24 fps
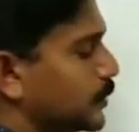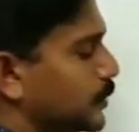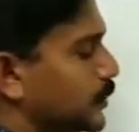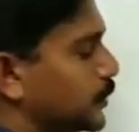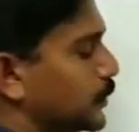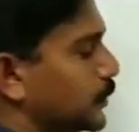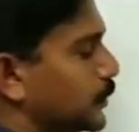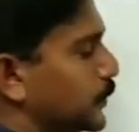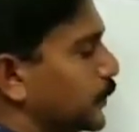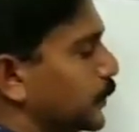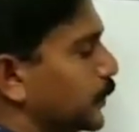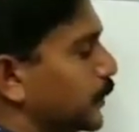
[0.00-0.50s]

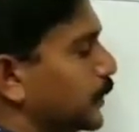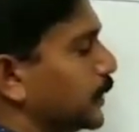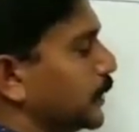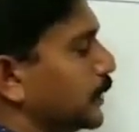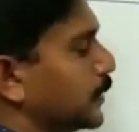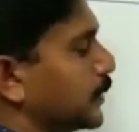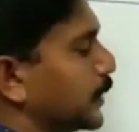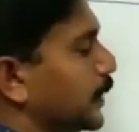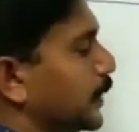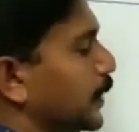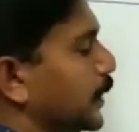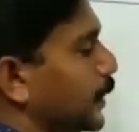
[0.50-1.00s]
2,
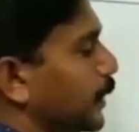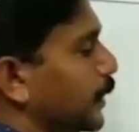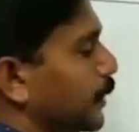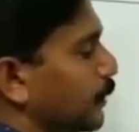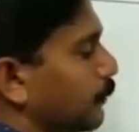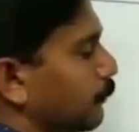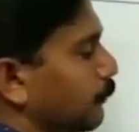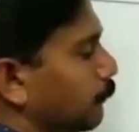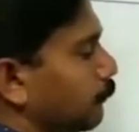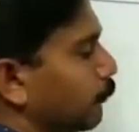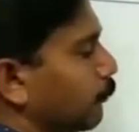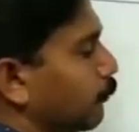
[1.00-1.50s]
3,
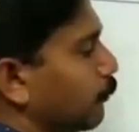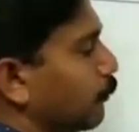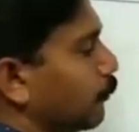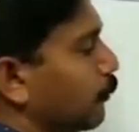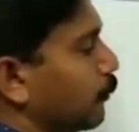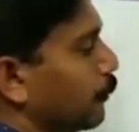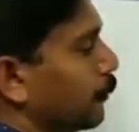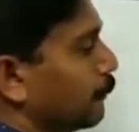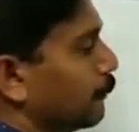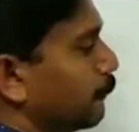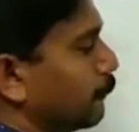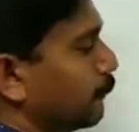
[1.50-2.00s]

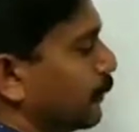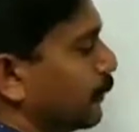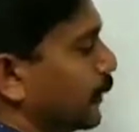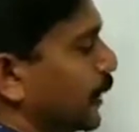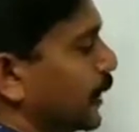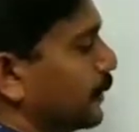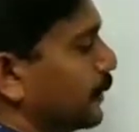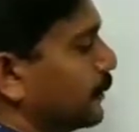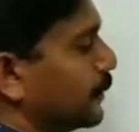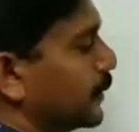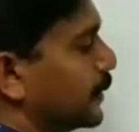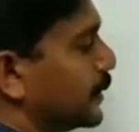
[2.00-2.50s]
4,
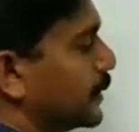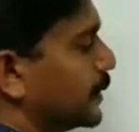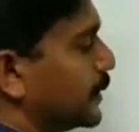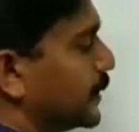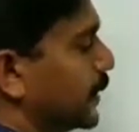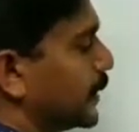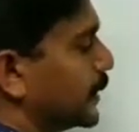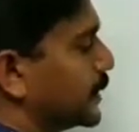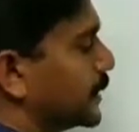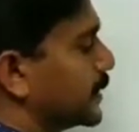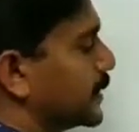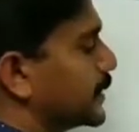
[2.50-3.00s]
5,
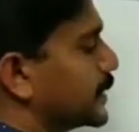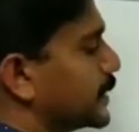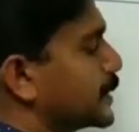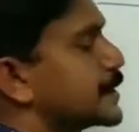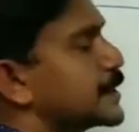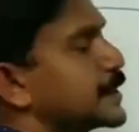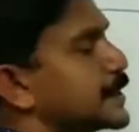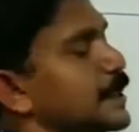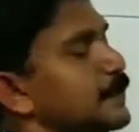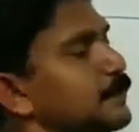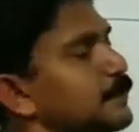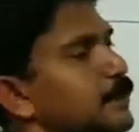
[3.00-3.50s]
6,
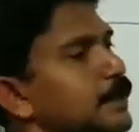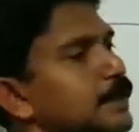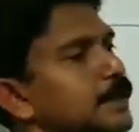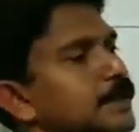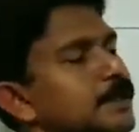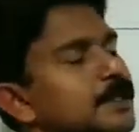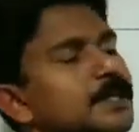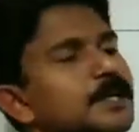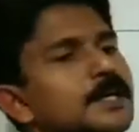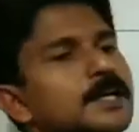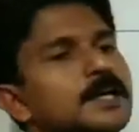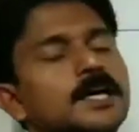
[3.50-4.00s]

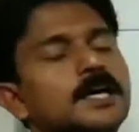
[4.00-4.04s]
7.